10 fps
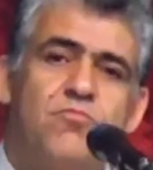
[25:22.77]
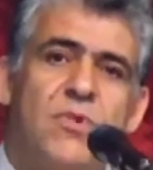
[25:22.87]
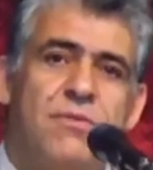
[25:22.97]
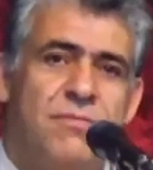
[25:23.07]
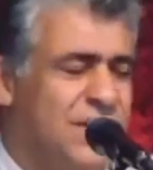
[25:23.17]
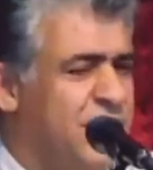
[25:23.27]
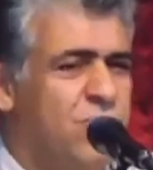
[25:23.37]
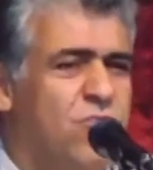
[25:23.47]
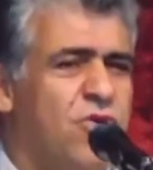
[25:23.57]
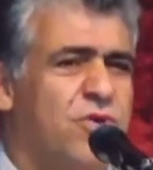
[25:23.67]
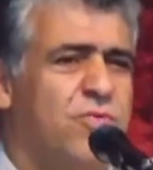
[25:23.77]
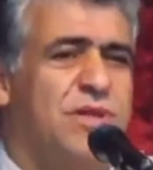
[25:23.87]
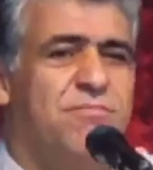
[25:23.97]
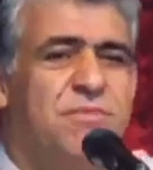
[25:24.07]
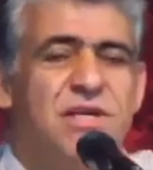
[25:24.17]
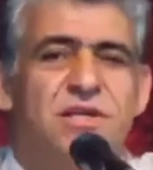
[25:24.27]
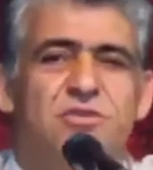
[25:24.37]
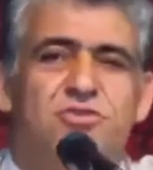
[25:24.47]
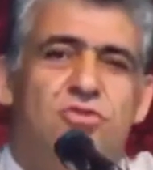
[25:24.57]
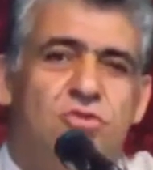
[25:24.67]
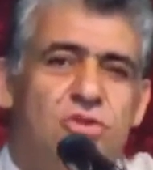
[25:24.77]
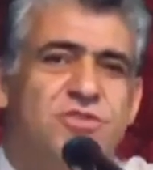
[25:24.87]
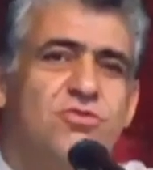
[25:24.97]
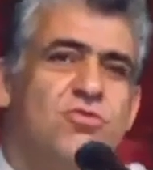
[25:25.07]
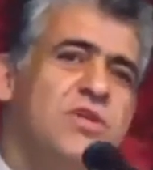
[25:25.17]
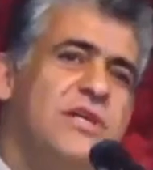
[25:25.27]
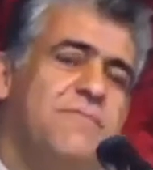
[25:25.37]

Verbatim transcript: But he worked with me slowly, slowly.